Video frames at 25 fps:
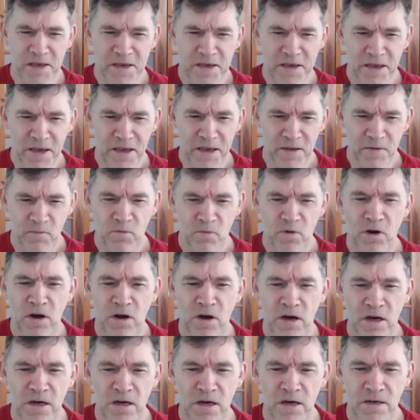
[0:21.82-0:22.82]
it
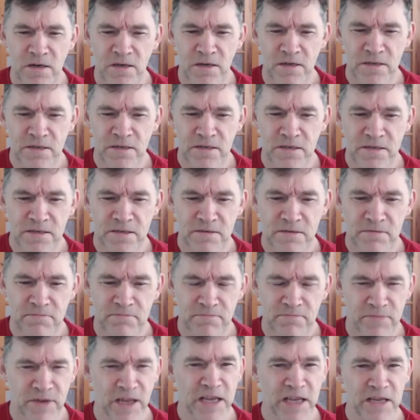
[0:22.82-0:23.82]
was
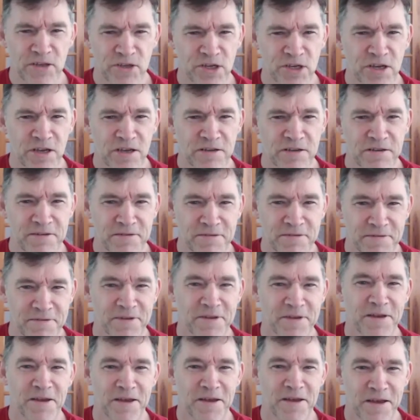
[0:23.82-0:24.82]
nature,
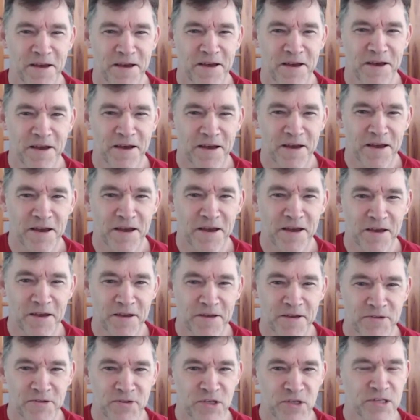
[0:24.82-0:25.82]

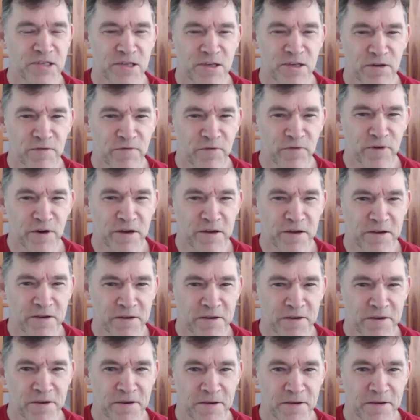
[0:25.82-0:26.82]

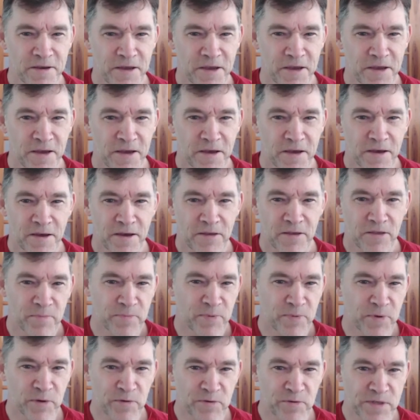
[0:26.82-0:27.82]
discovering the
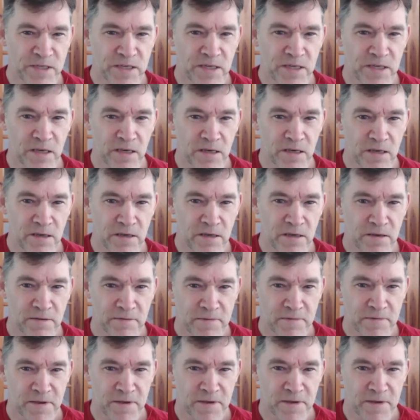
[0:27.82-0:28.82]
beauty
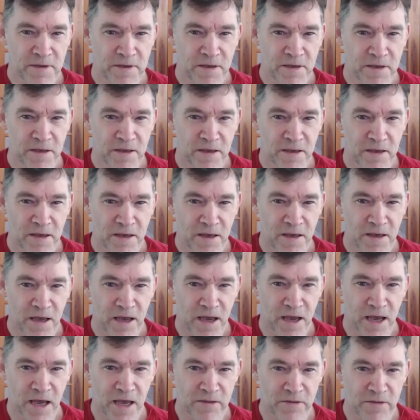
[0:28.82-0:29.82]
and the
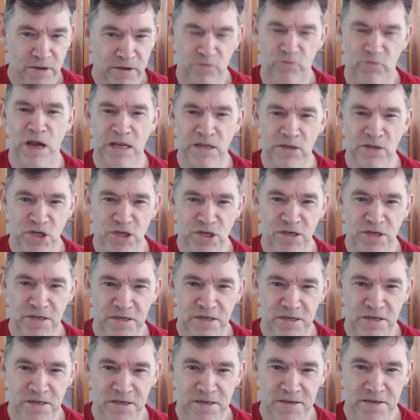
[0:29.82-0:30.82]
grandeur
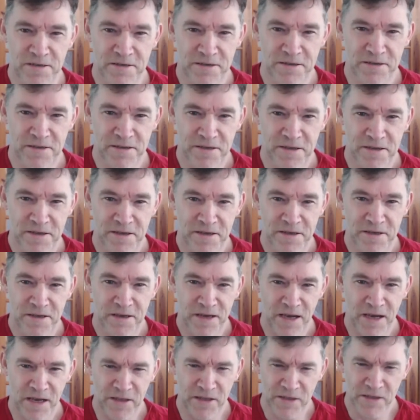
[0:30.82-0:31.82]
and the
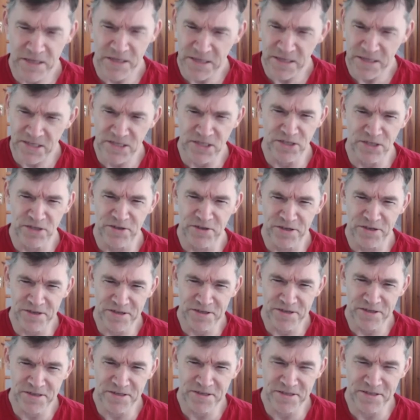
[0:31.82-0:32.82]
stillness of the
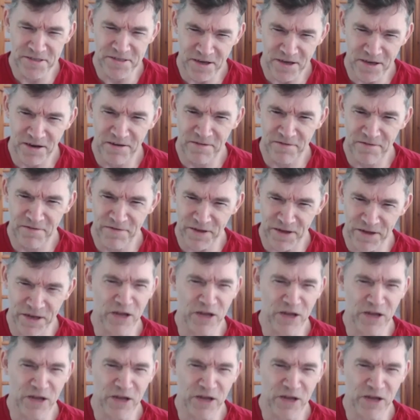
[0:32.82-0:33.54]
natural world,